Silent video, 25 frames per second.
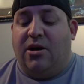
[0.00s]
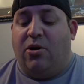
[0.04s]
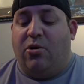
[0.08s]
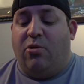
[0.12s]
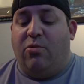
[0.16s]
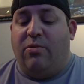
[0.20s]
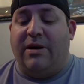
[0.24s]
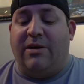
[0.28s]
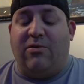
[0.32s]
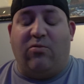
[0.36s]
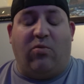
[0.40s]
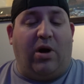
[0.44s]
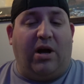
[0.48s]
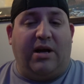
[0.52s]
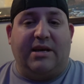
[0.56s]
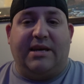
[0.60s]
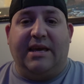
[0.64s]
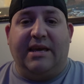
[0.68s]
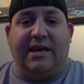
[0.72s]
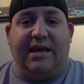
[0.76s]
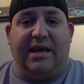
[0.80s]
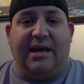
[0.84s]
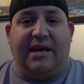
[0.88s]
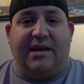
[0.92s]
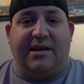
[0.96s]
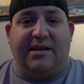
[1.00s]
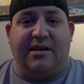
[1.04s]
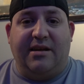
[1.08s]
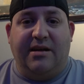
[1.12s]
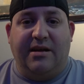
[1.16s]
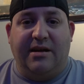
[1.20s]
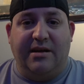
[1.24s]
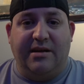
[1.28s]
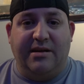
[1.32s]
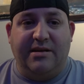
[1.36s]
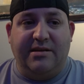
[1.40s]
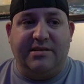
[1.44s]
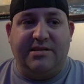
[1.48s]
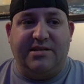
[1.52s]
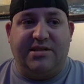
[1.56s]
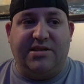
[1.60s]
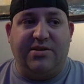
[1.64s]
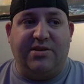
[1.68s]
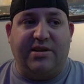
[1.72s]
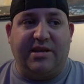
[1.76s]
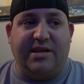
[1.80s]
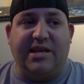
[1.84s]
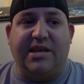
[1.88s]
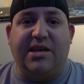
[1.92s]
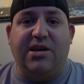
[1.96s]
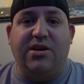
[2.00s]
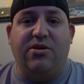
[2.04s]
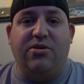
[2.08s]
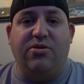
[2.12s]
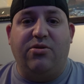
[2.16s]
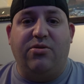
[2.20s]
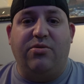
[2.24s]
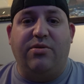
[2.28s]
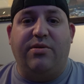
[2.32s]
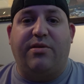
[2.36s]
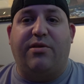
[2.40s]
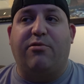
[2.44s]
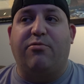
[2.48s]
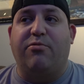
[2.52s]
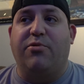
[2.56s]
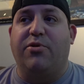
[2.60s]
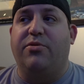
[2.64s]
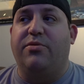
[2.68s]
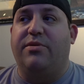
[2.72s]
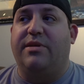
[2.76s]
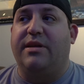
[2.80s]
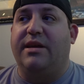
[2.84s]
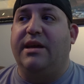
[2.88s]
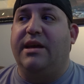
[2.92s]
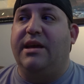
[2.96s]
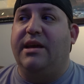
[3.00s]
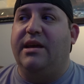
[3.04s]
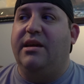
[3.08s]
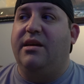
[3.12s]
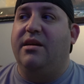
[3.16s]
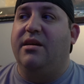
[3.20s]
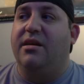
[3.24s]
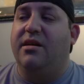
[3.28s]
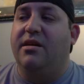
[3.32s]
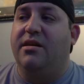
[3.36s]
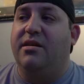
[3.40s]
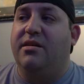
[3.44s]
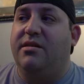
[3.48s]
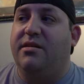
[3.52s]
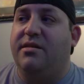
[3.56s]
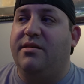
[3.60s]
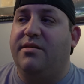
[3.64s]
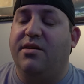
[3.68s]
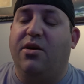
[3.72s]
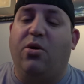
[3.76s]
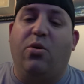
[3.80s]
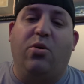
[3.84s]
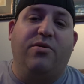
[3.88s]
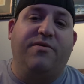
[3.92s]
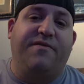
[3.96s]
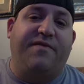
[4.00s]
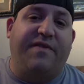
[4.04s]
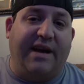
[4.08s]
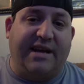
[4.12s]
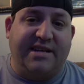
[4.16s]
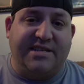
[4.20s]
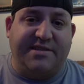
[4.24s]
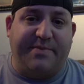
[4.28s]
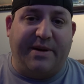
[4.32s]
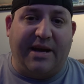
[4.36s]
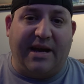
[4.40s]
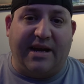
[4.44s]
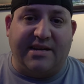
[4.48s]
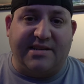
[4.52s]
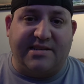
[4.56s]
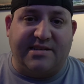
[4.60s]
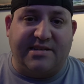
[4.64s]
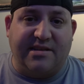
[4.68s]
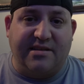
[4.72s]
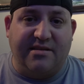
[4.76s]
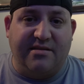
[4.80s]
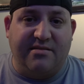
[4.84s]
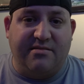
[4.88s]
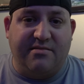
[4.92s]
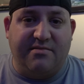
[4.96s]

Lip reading: when walking in to the queue through the old Fast Pass